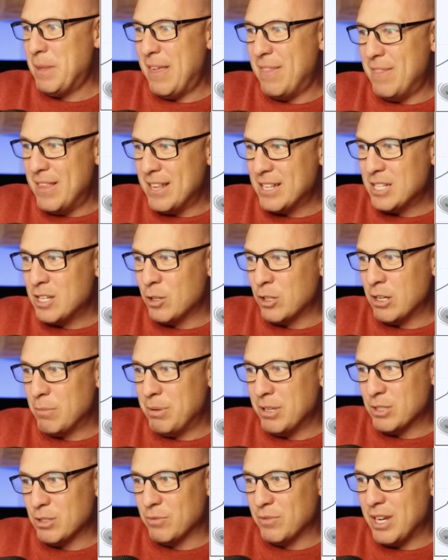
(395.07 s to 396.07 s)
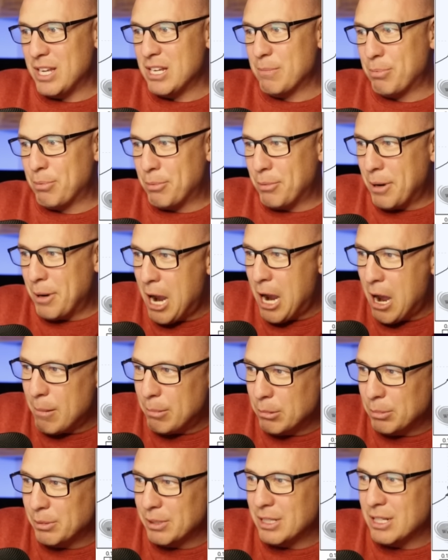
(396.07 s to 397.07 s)
And this here into Pennsylvania
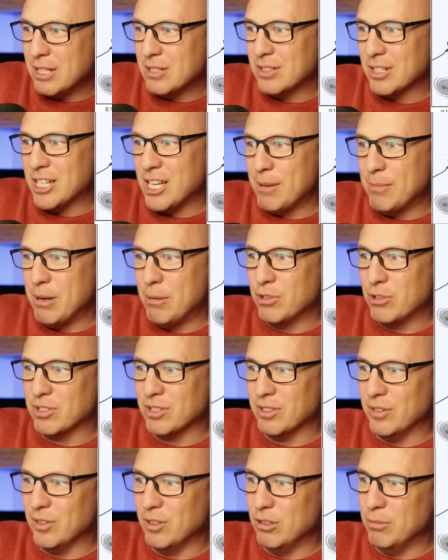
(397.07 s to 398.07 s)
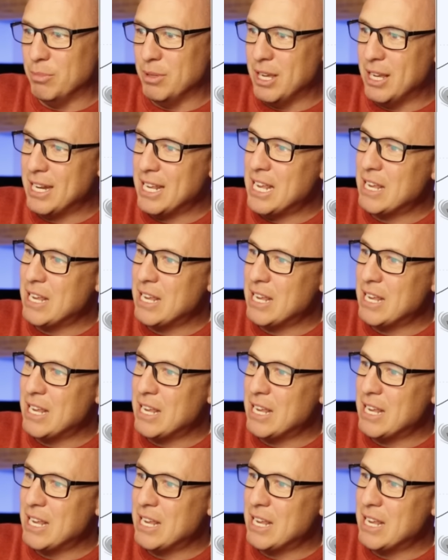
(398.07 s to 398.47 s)
probably needs to come up just a little bit,